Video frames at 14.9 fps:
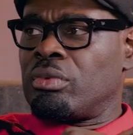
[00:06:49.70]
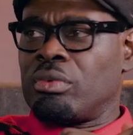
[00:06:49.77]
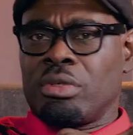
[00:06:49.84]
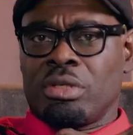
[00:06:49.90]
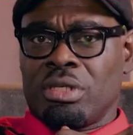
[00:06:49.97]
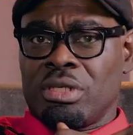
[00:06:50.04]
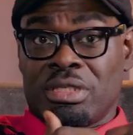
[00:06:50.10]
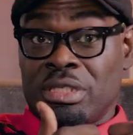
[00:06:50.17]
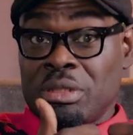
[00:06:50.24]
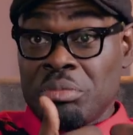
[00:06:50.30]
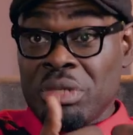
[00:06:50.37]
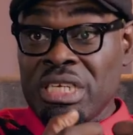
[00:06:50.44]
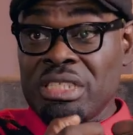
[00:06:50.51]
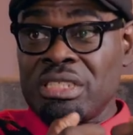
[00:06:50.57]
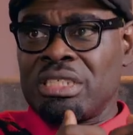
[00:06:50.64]
It's
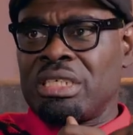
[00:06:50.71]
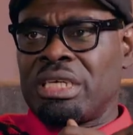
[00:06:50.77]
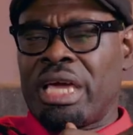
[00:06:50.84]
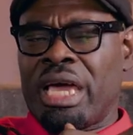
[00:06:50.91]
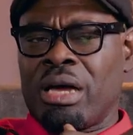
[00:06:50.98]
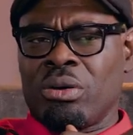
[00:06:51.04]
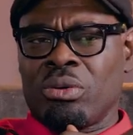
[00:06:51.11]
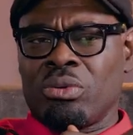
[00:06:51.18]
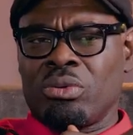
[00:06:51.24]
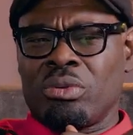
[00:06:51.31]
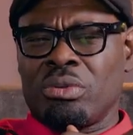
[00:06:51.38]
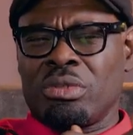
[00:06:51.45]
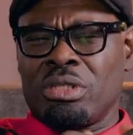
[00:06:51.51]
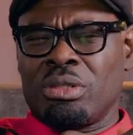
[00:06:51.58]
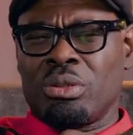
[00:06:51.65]
amazing how
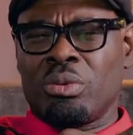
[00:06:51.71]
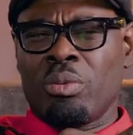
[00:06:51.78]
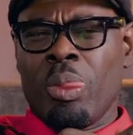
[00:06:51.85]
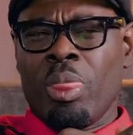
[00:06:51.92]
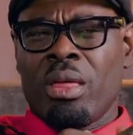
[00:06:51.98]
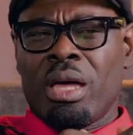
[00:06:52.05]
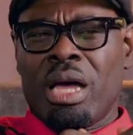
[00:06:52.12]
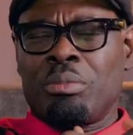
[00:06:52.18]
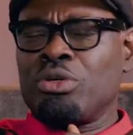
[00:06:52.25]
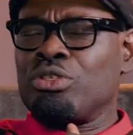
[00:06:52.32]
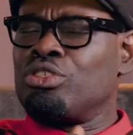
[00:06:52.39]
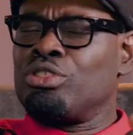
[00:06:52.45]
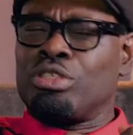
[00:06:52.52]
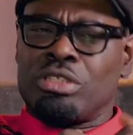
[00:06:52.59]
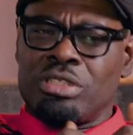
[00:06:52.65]

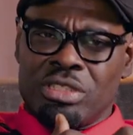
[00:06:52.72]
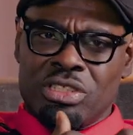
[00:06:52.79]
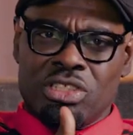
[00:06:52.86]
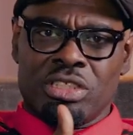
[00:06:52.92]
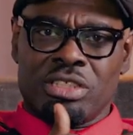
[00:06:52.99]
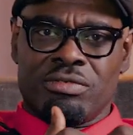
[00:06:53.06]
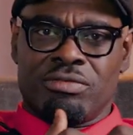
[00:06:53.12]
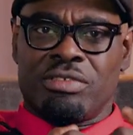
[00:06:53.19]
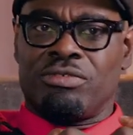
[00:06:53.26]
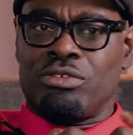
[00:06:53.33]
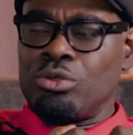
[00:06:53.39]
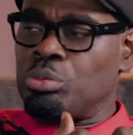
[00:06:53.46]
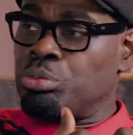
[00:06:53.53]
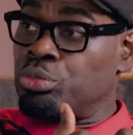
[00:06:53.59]
much you can achieve if you